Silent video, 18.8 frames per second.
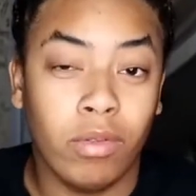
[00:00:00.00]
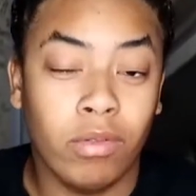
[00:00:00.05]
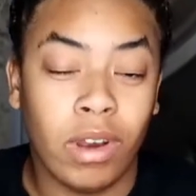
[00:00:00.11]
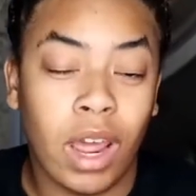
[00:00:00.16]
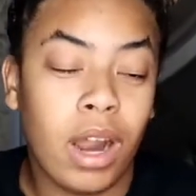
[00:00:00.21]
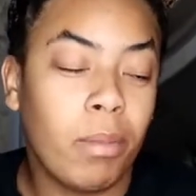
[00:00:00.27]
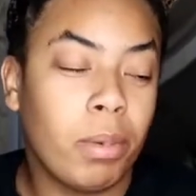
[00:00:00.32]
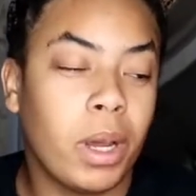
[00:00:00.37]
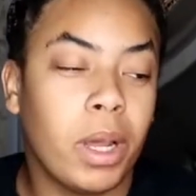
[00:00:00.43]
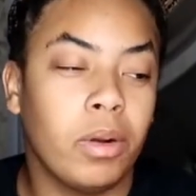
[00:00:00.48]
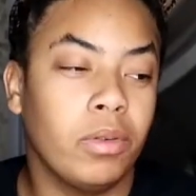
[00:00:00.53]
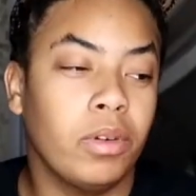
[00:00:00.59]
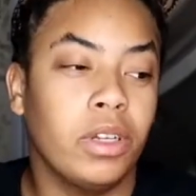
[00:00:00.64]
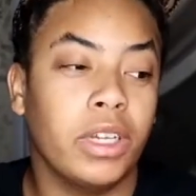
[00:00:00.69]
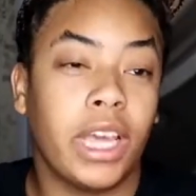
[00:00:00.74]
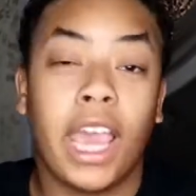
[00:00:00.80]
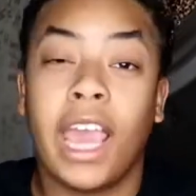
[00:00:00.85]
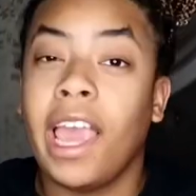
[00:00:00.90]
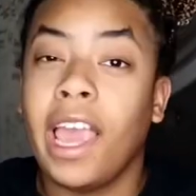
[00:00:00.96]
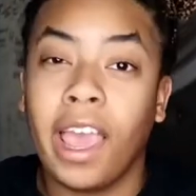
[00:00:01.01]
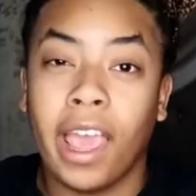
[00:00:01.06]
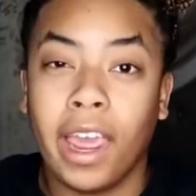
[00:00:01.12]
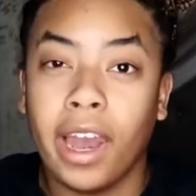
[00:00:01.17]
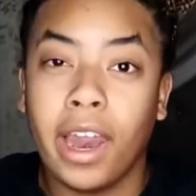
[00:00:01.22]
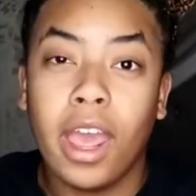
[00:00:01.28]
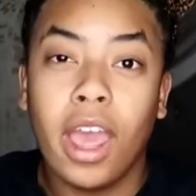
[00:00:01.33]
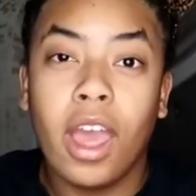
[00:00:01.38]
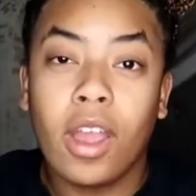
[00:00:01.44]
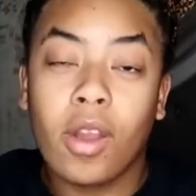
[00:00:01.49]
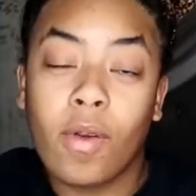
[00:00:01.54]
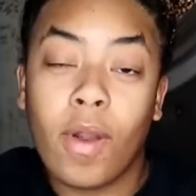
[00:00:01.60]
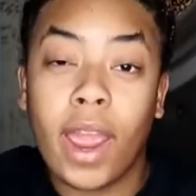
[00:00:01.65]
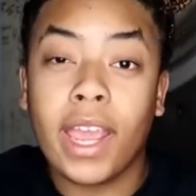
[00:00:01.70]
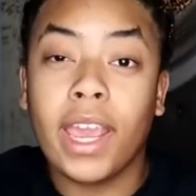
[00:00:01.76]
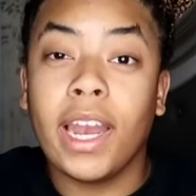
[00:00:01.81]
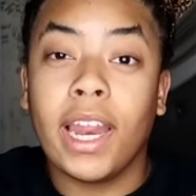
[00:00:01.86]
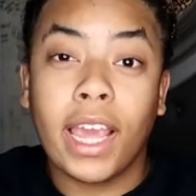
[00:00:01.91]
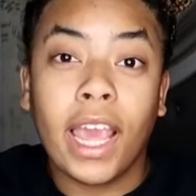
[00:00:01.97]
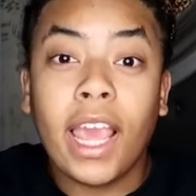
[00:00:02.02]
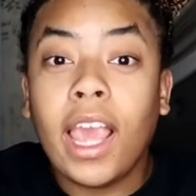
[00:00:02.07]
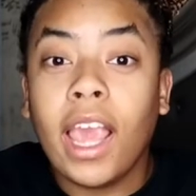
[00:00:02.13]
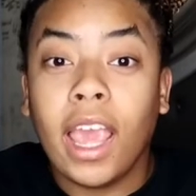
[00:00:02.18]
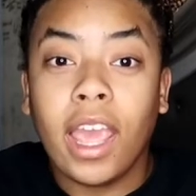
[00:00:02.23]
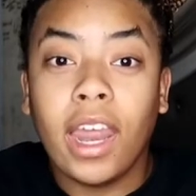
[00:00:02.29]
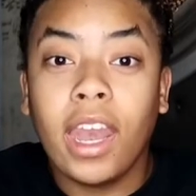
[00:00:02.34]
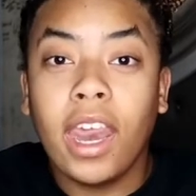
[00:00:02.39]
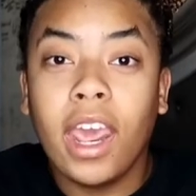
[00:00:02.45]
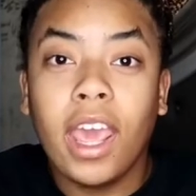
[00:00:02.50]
Not a bottle, a can. Crack in a can.